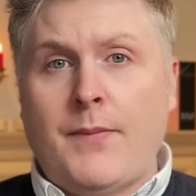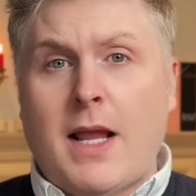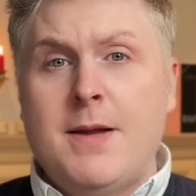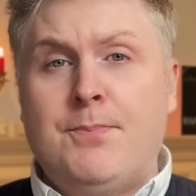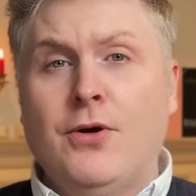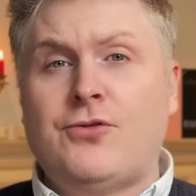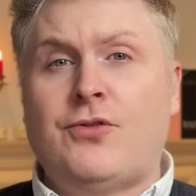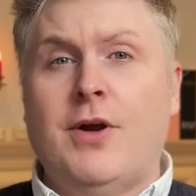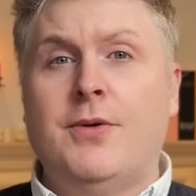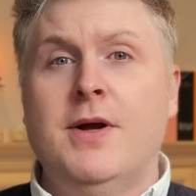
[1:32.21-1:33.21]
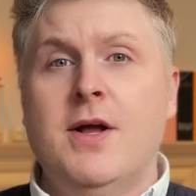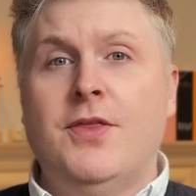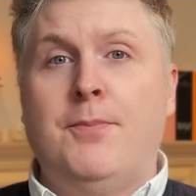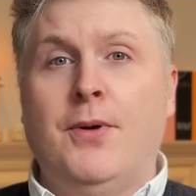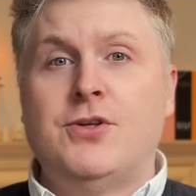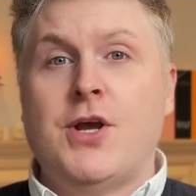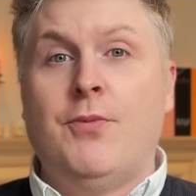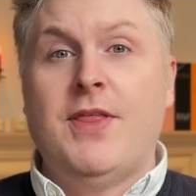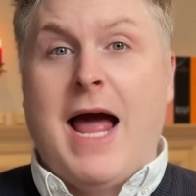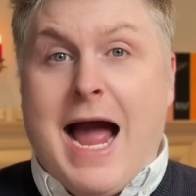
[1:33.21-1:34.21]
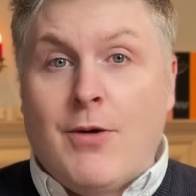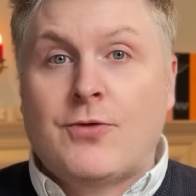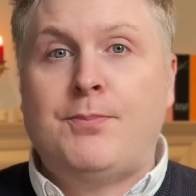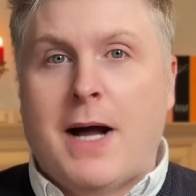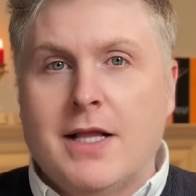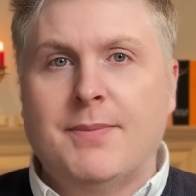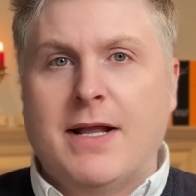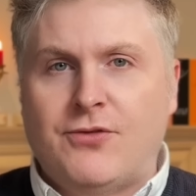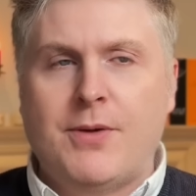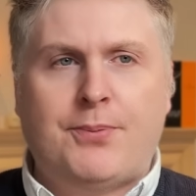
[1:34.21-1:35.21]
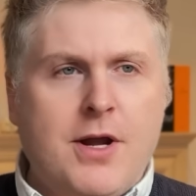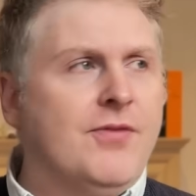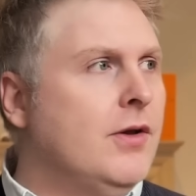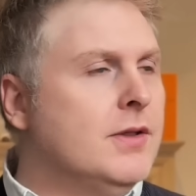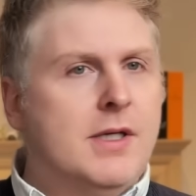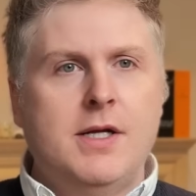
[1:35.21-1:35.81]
he pushed through the budget without parliamentary approval.